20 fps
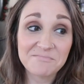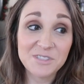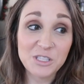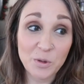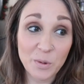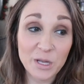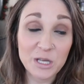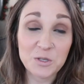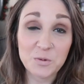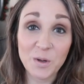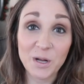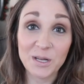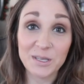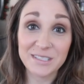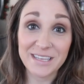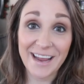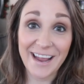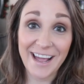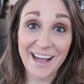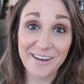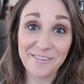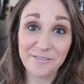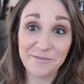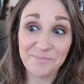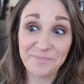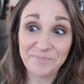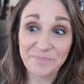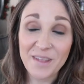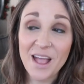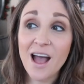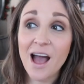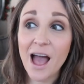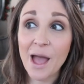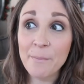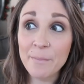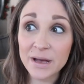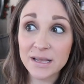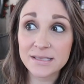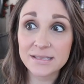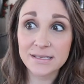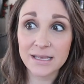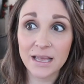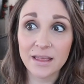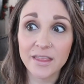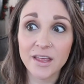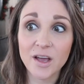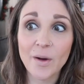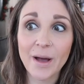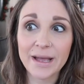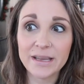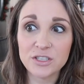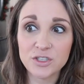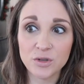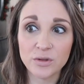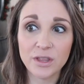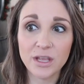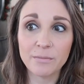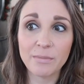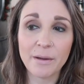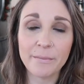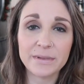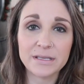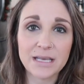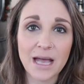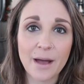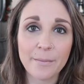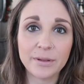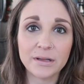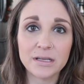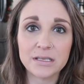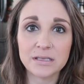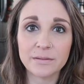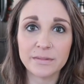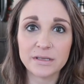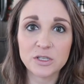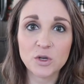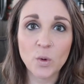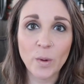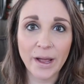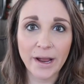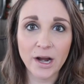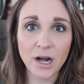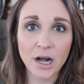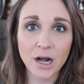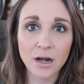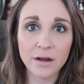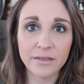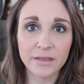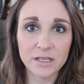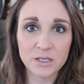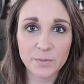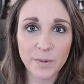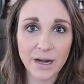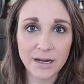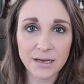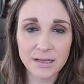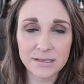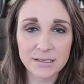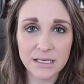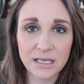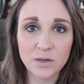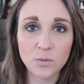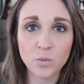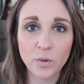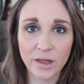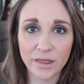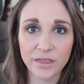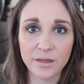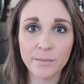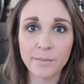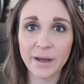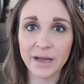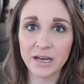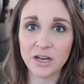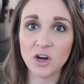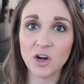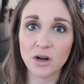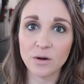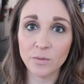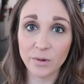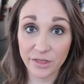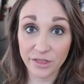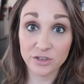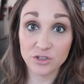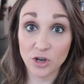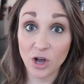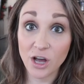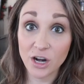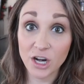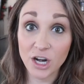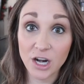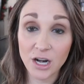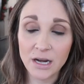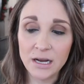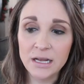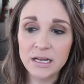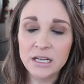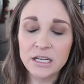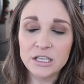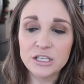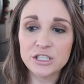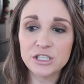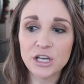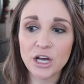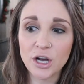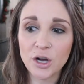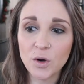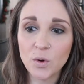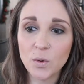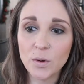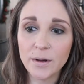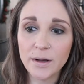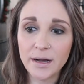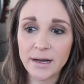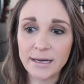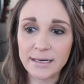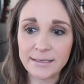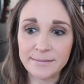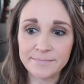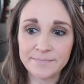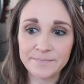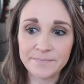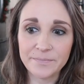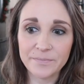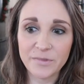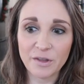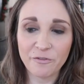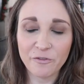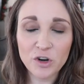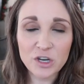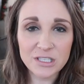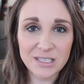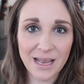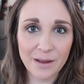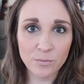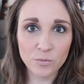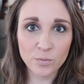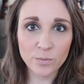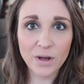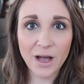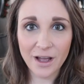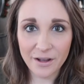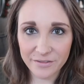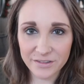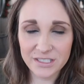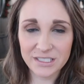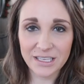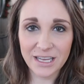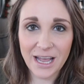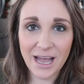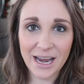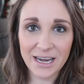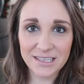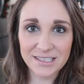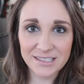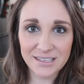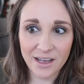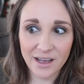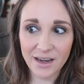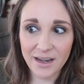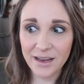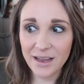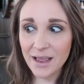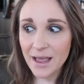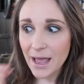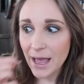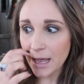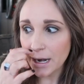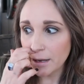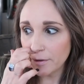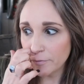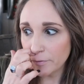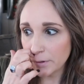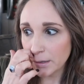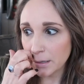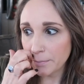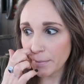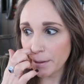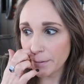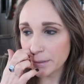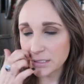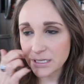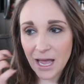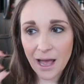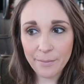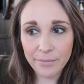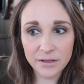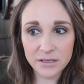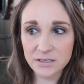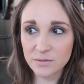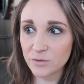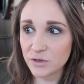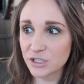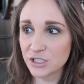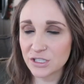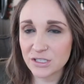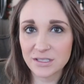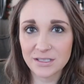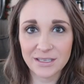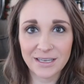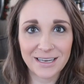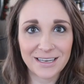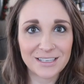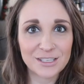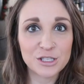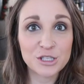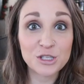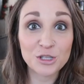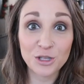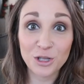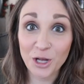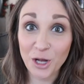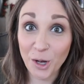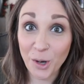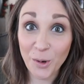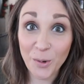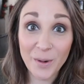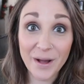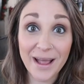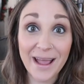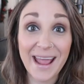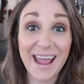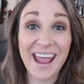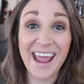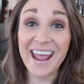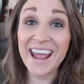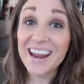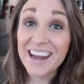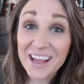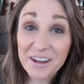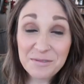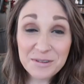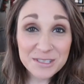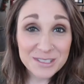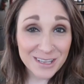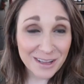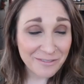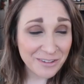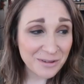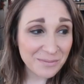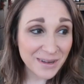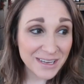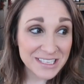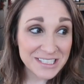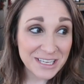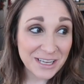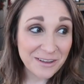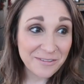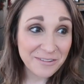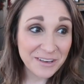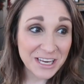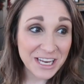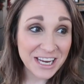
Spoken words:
doing as well as I have. I must say though, I do think my metabolism is quicker this pregnancy with the daughter. So the first time, obviously I had a son, and I feel like my metabolism was just like slow, and I was stuffing myself and